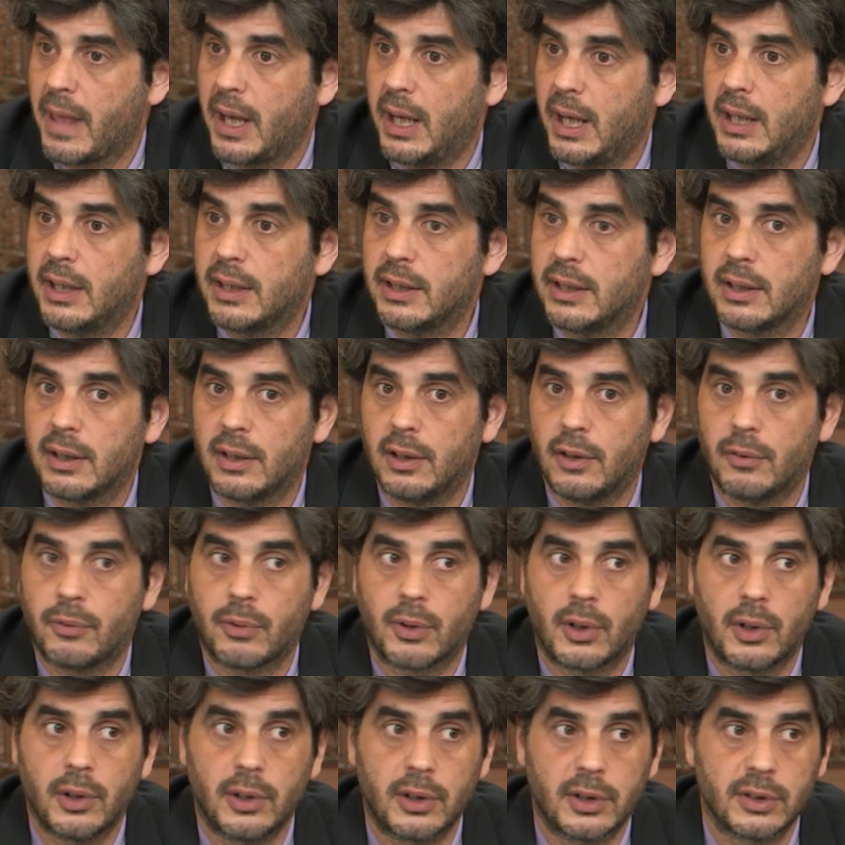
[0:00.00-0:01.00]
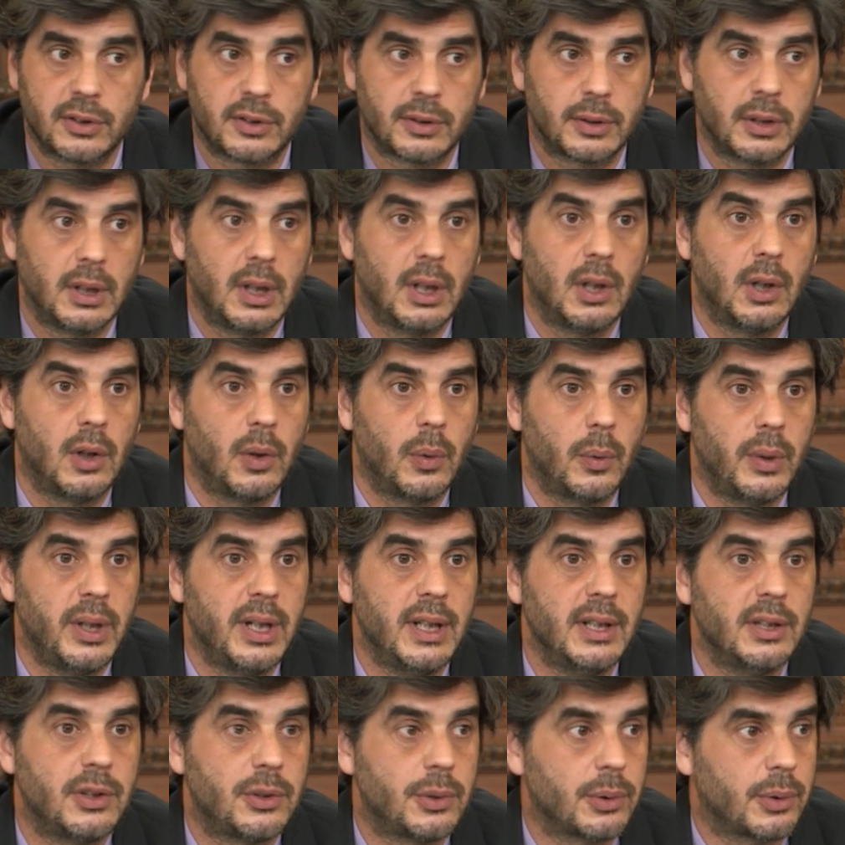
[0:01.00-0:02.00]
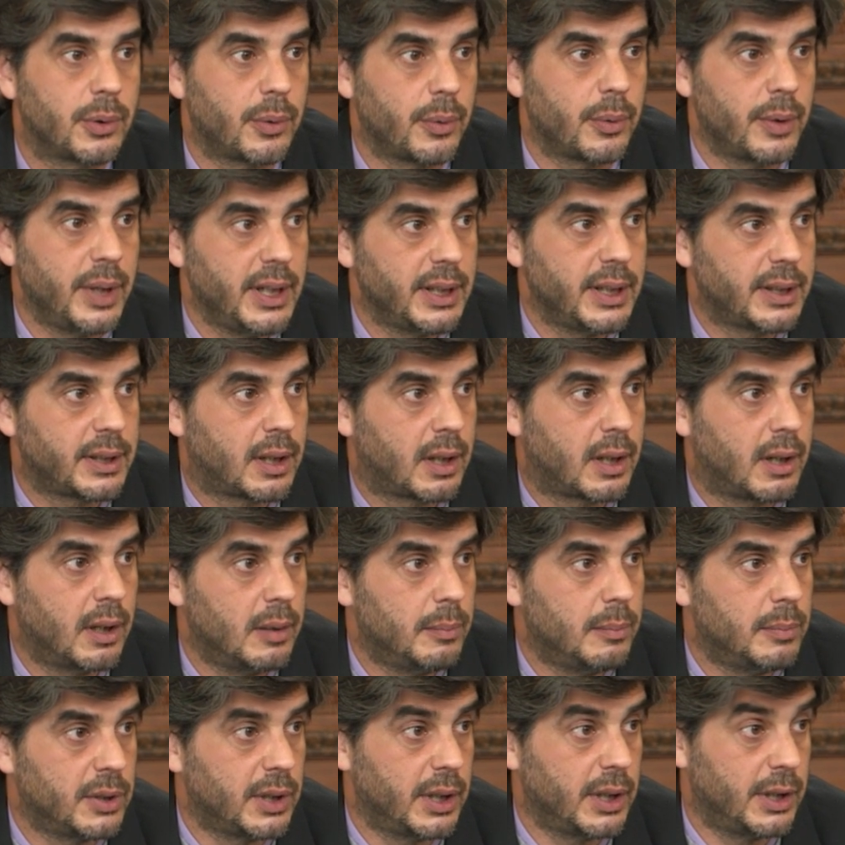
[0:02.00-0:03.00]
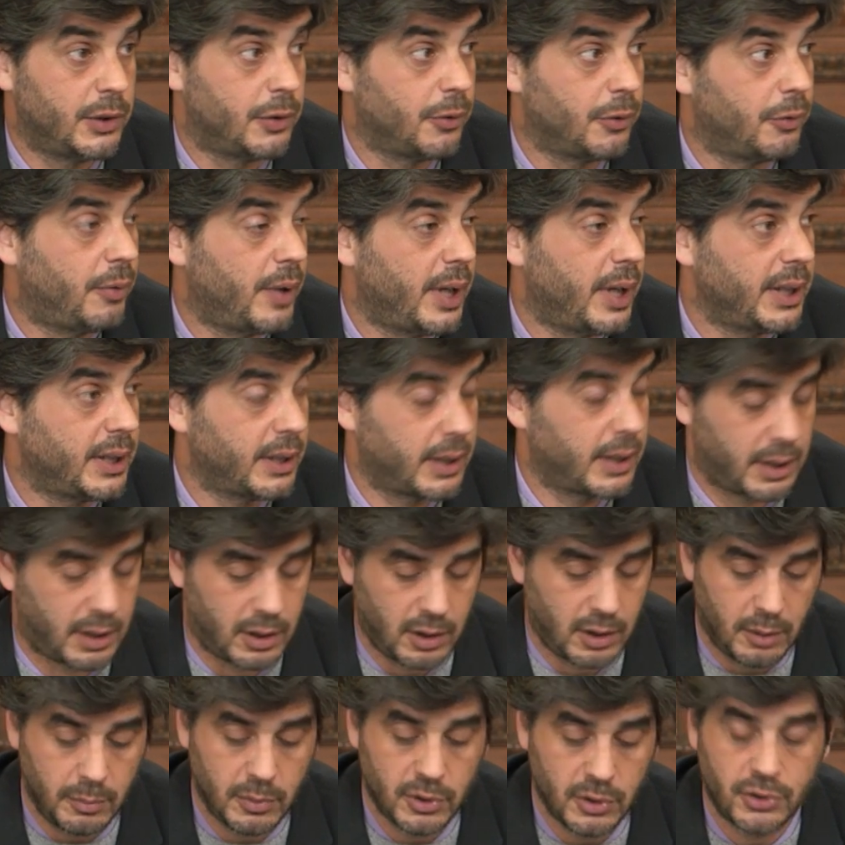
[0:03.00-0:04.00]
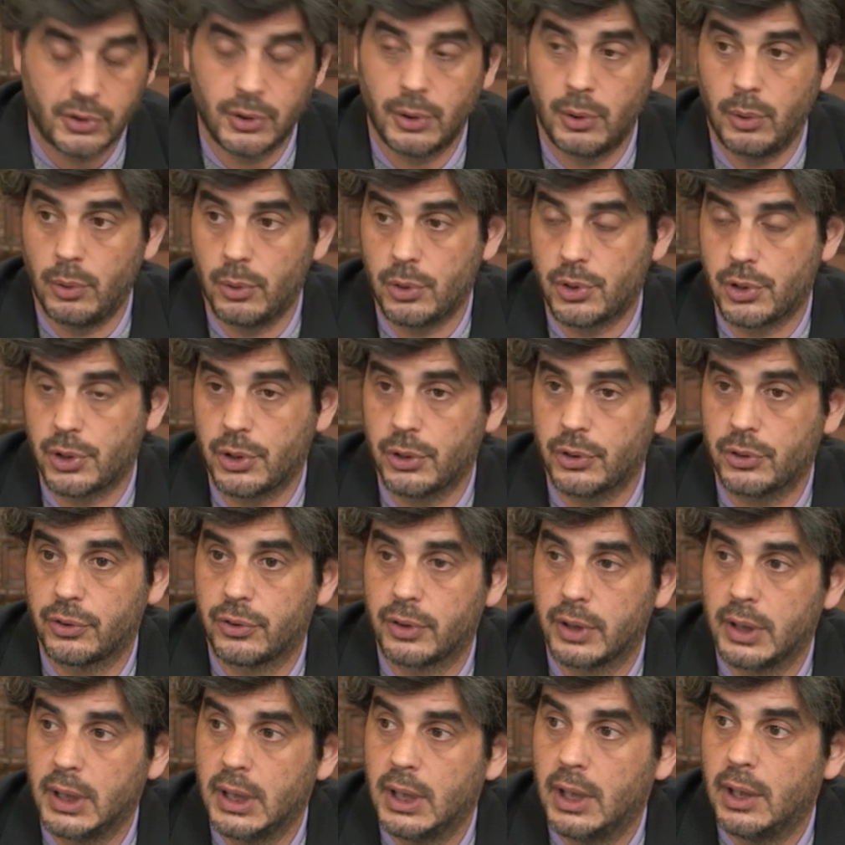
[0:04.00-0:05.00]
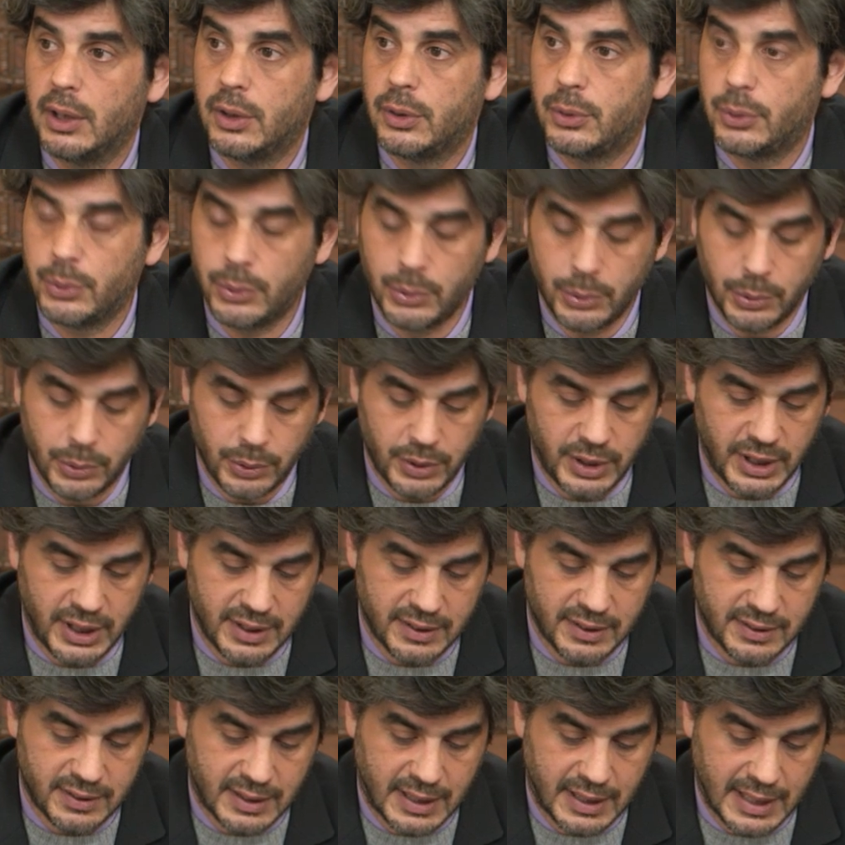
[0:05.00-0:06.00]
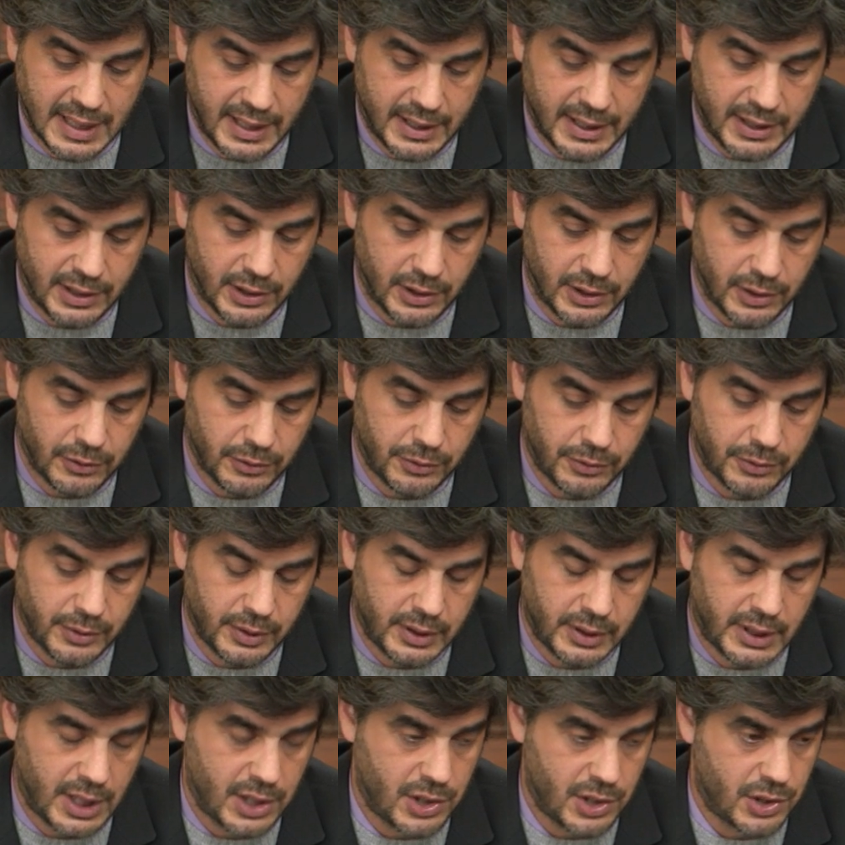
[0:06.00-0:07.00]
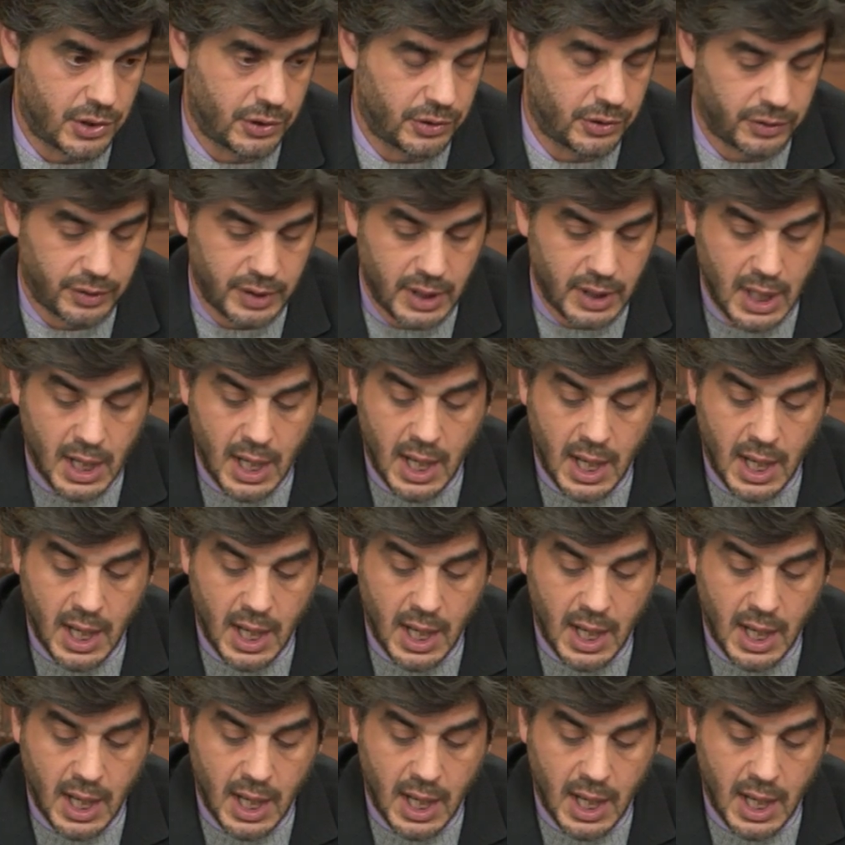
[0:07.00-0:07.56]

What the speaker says: And of course, we need to create common and to find common solutions to these kind of tensions.